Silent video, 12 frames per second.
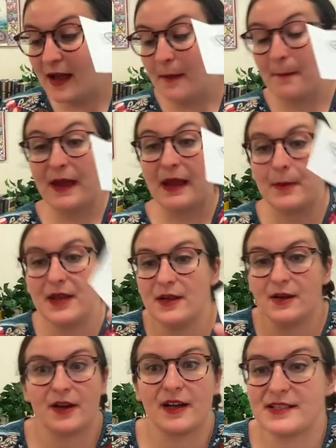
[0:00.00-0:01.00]
Maybe
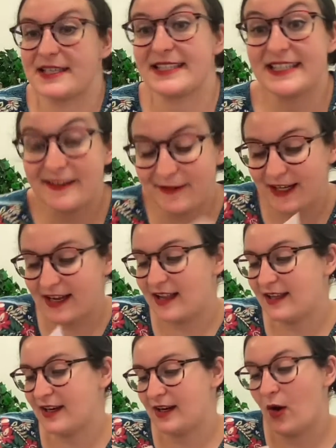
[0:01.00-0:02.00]
yours is a different
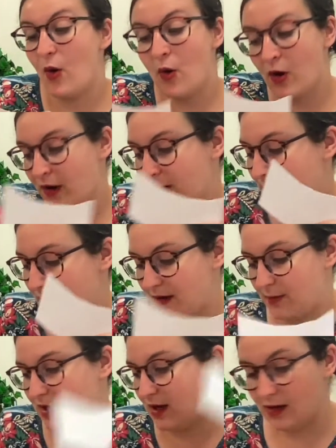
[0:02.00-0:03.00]
color, or
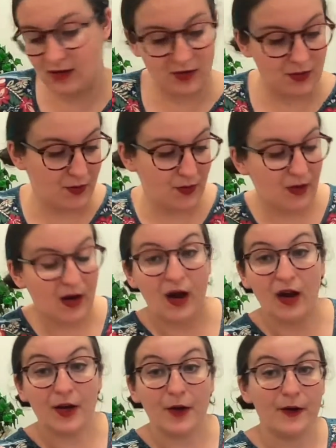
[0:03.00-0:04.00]
maybe you
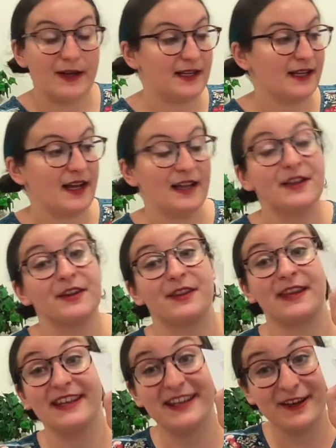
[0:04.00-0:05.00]
are going to color
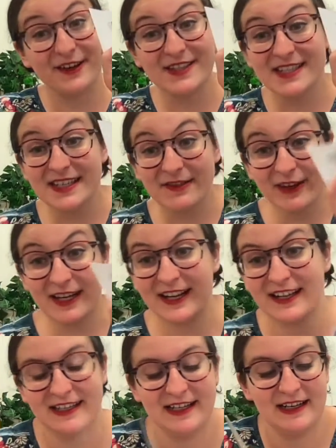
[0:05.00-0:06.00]
the ears a different
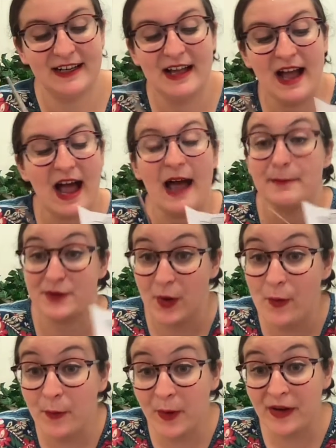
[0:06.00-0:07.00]
color.
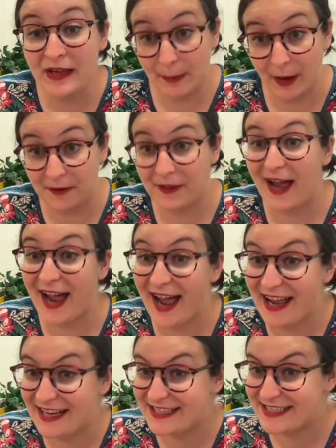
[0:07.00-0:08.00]
Don't worry about the
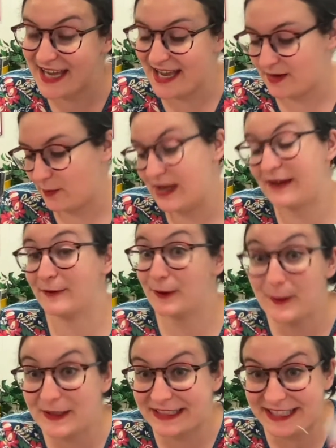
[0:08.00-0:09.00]
eyes yet. We have
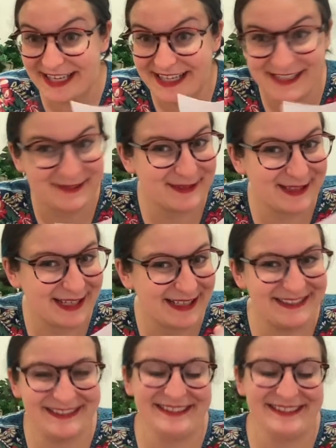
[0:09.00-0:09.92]
googly eyes for that.